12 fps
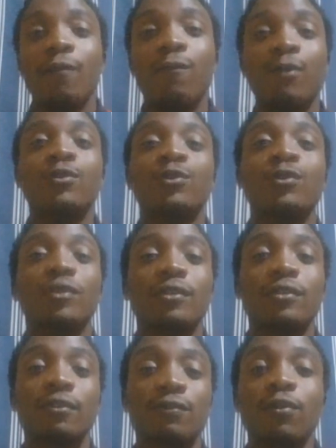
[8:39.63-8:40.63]
focus
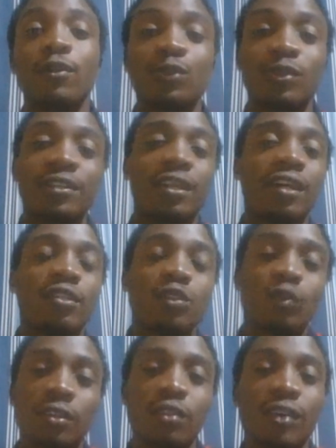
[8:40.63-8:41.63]
on a
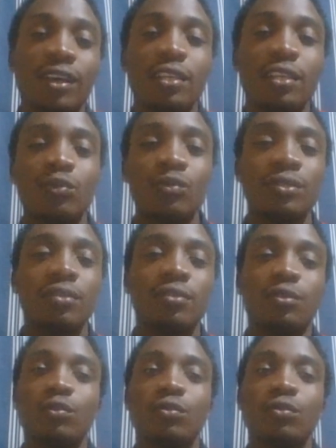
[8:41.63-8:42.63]
grind. You are in your early
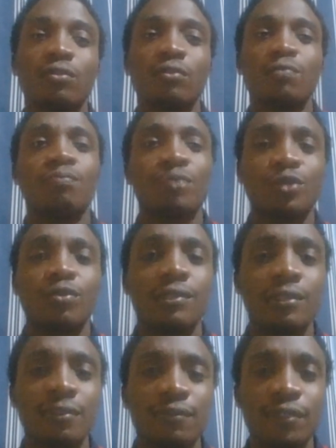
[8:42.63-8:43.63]
20s. Don't push
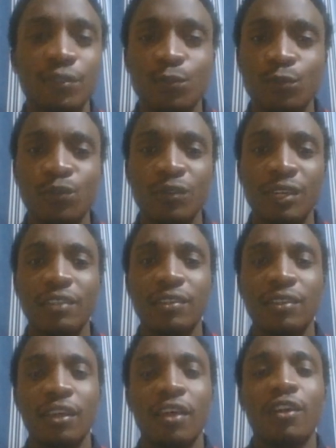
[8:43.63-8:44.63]
yourself into,
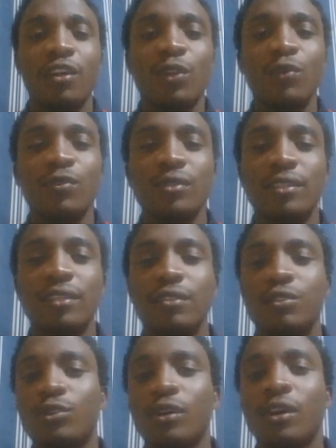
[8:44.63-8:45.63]
like, don't see
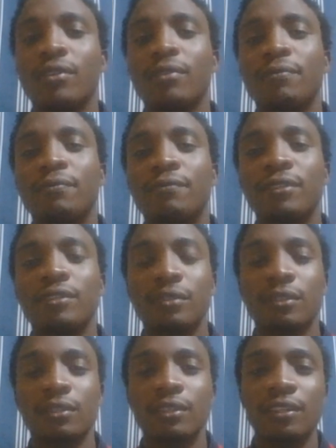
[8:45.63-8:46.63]
that your other friends
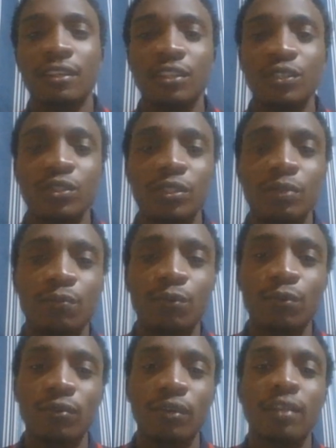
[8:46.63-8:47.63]
are in a relationship
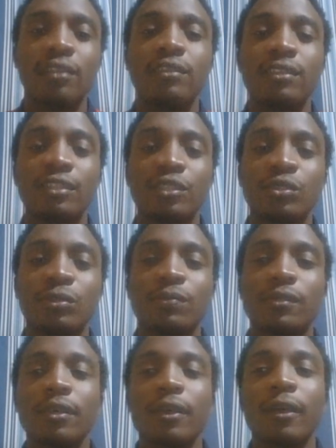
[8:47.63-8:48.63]
or are in
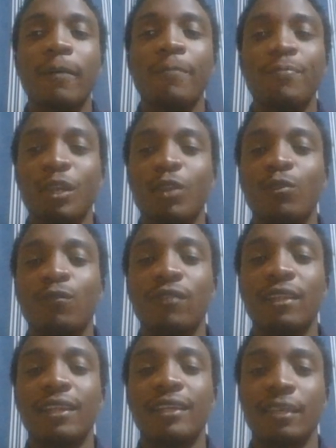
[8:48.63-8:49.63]
relationships and you
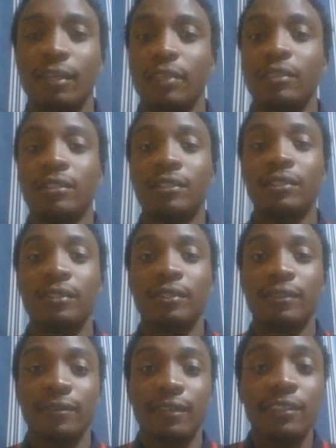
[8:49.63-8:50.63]
feel like it is
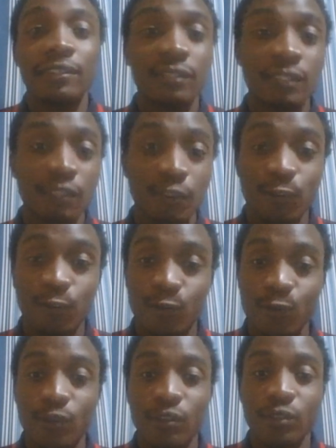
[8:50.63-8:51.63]
easy, or
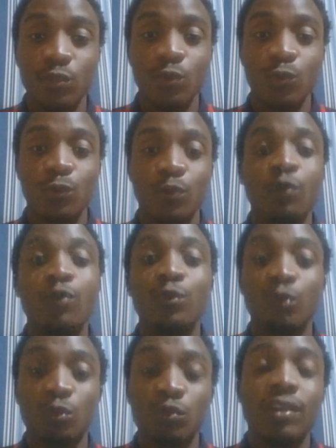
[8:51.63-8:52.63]
you want to
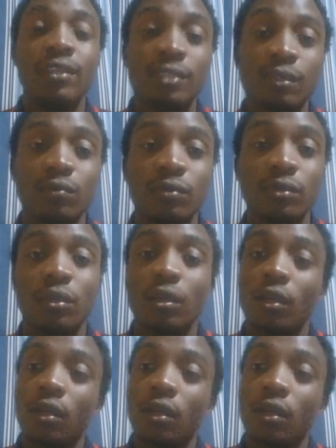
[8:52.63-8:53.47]
also try it out.